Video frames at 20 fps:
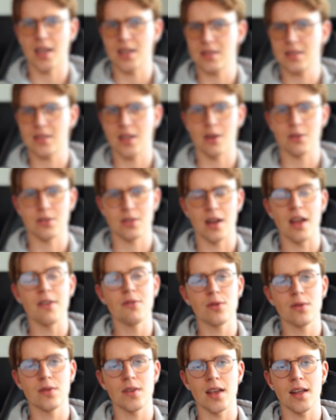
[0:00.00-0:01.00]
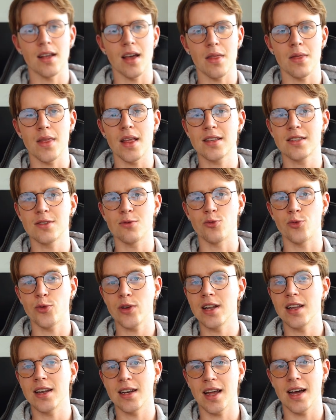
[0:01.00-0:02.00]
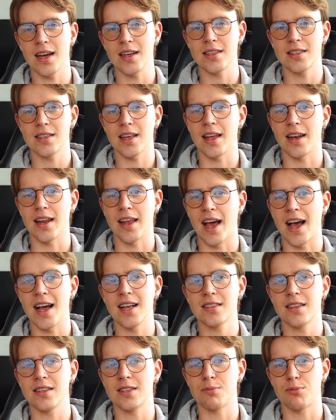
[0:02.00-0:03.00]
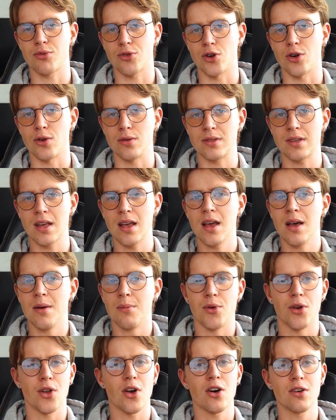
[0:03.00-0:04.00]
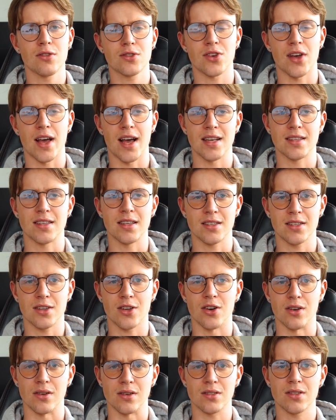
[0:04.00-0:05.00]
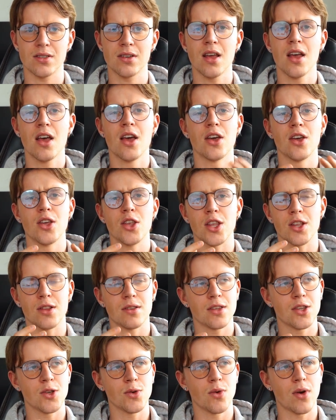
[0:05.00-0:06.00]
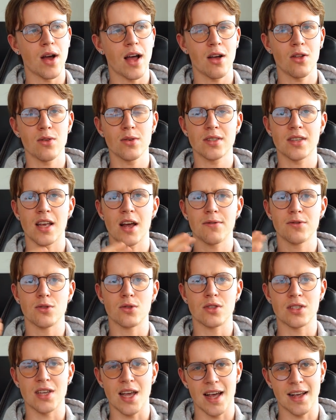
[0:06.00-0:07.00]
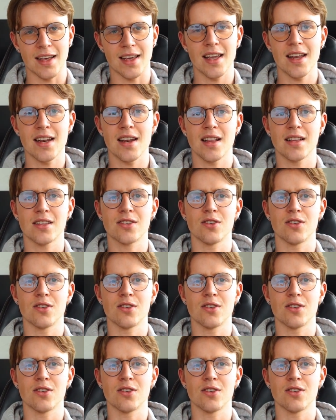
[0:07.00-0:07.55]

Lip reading: guest houses and everything, and that's really nice and it has its pros, but it also has its cons. You always have to check in at